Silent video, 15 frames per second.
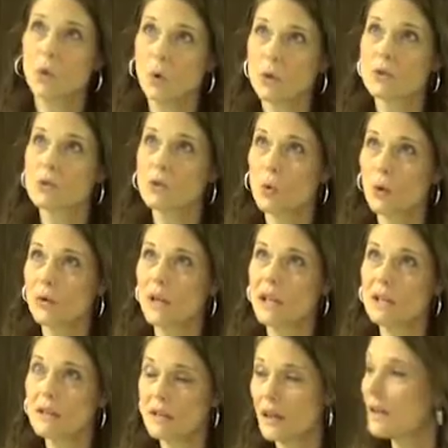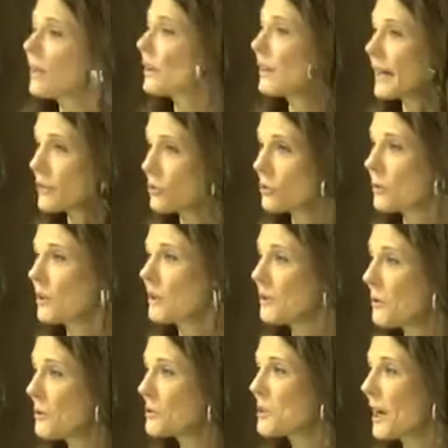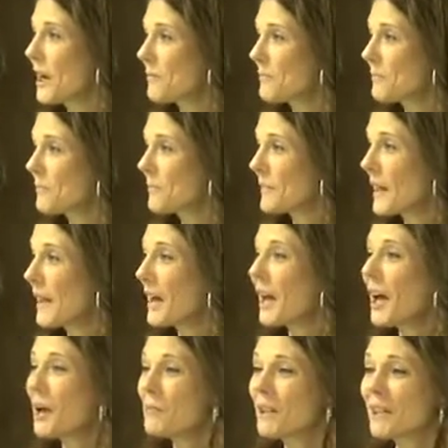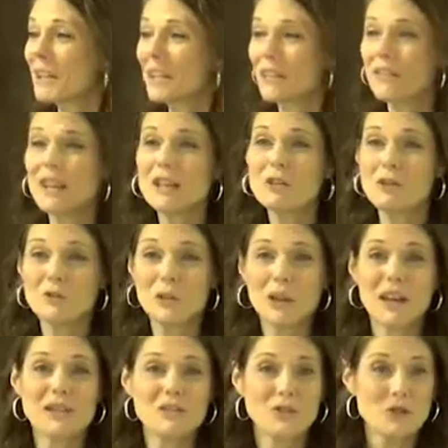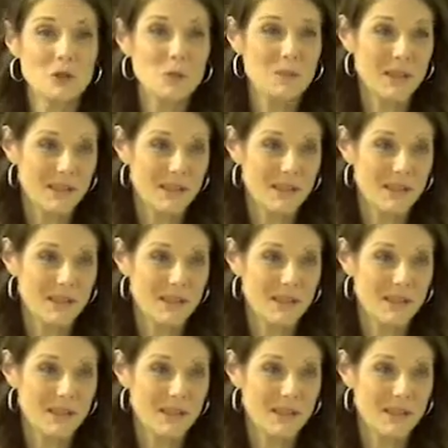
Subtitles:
or stories last a really long time. I'm going to give each of you guys 2